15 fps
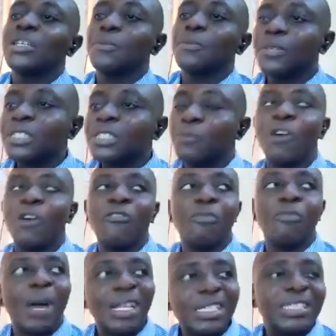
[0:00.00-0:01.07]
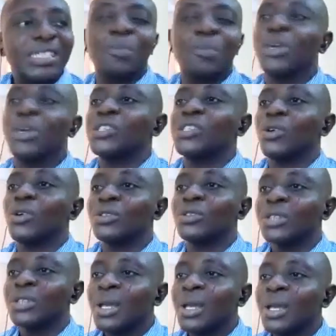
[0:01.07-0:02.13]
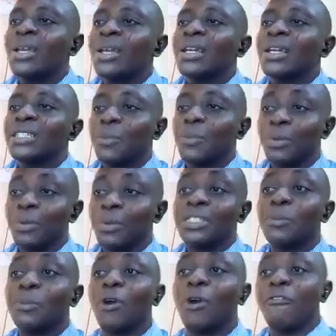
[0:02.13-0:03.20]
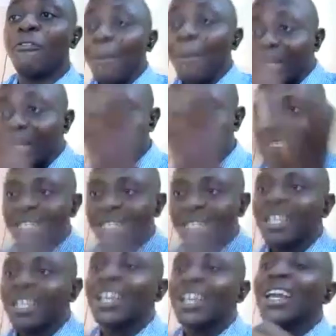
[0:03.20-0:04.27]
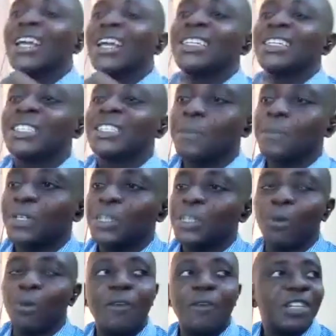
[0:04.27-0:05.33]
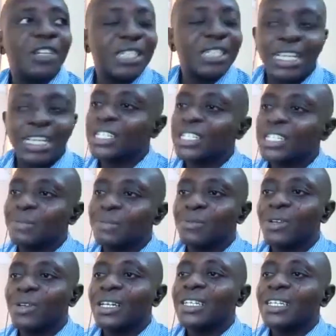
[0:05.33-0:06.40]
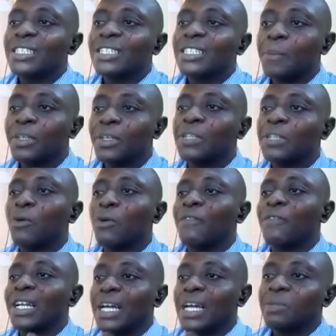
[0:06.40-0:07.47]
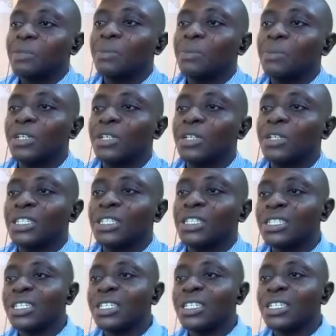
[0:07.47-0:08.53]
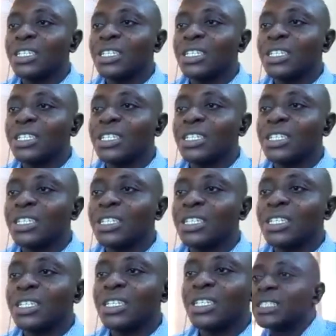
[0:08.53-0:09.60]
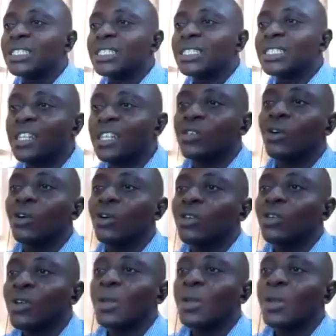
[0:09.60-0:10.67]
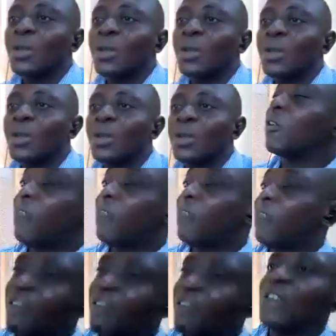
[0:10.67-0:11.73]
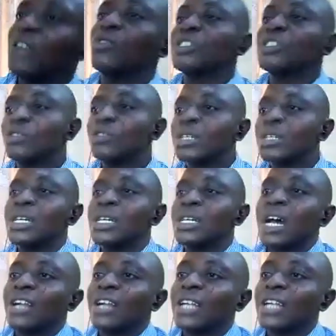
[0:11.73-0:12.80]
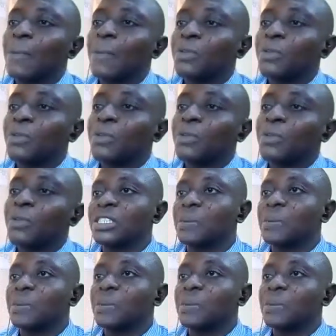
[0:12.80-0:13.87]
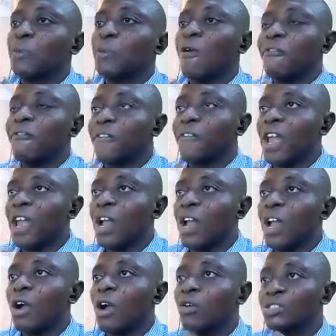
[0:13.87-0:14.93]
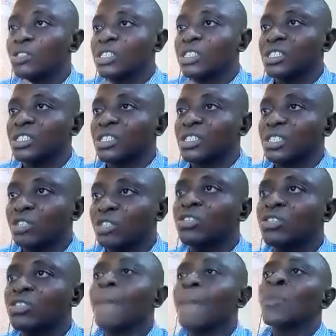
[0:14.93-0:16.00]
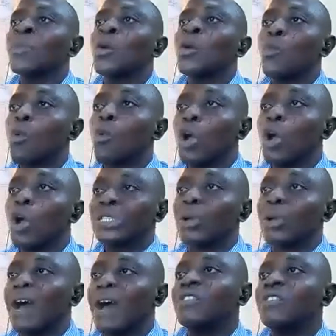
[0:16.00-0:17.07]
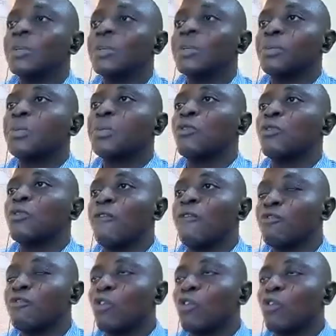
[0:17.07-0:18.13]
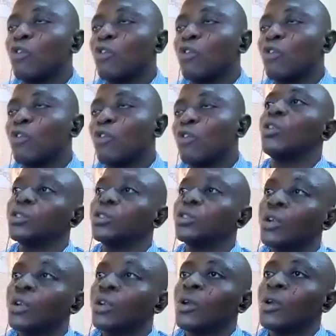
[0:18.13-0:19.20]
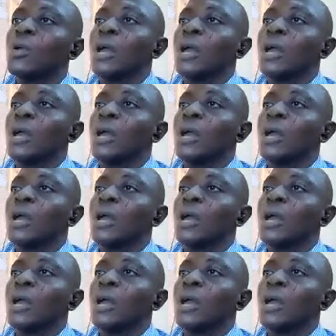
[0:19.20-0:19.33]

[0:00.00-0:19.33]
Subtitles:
the principle of participation, the principle of family, the principle of leadership, the principle of adaptability, principle of satisfaction, principles of evaluation. Another principle is the principle of felt need. We also have the principle of cooperation